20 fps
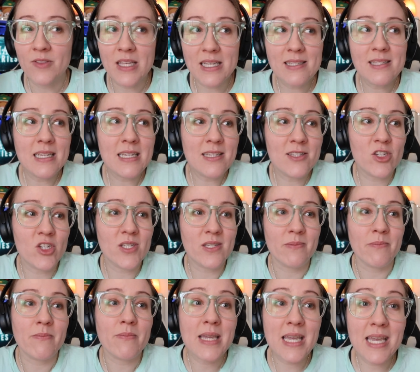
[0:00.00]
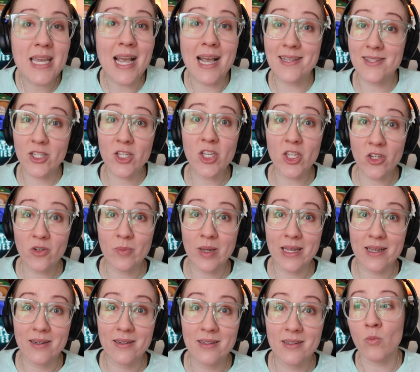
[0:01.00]
This is just me as a
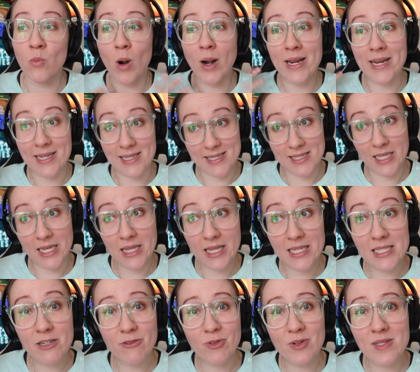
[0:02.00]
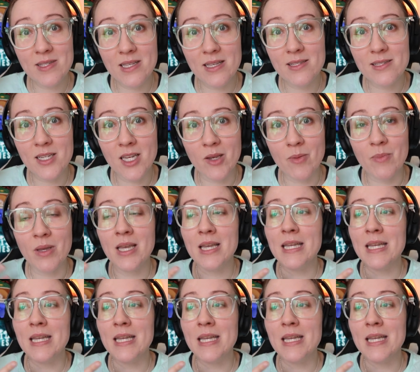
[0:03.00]
human running a slightly different system,